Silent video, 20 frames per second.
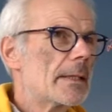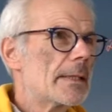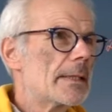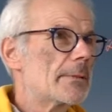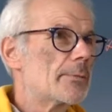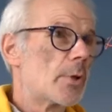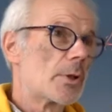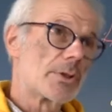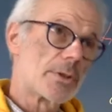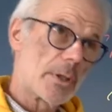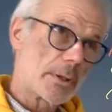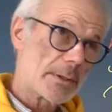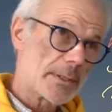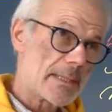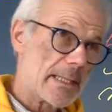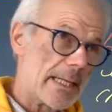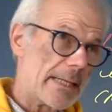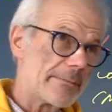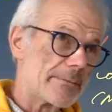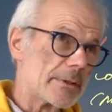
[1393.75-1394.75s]
It was not
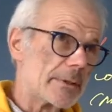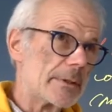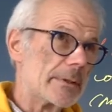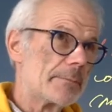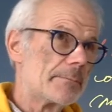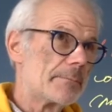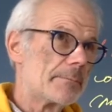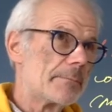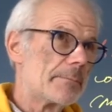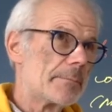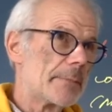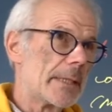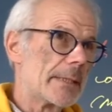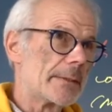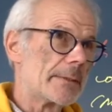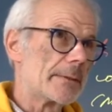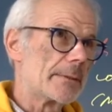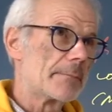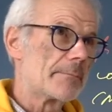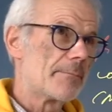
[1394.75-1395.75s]
slavery,
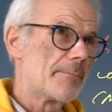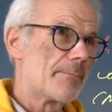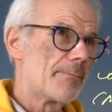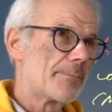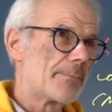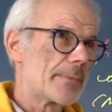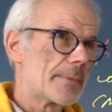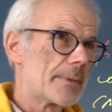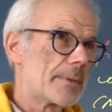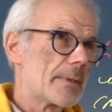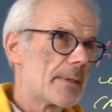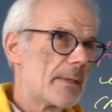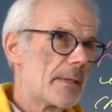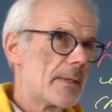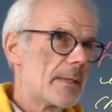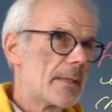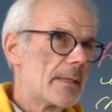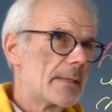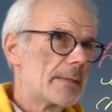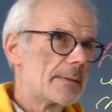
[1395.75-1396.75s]
mind.
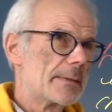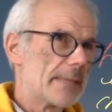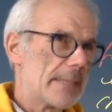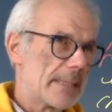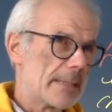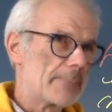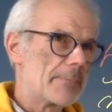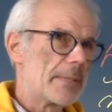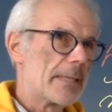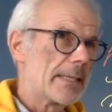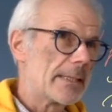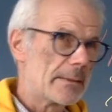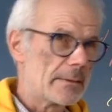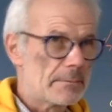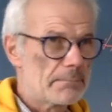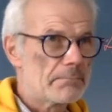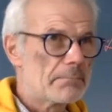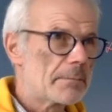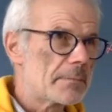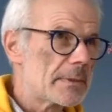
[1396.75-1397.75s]
They
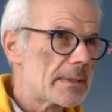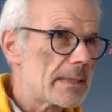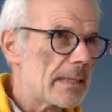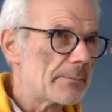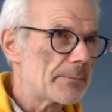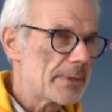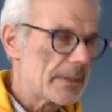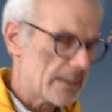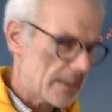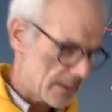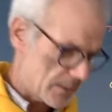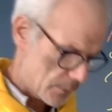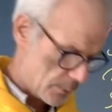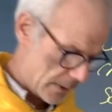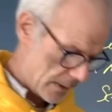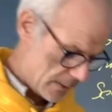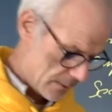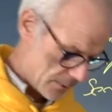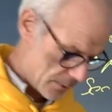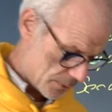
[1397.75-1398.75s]
played something as
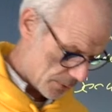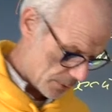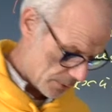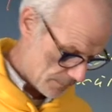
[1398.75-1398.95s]
well.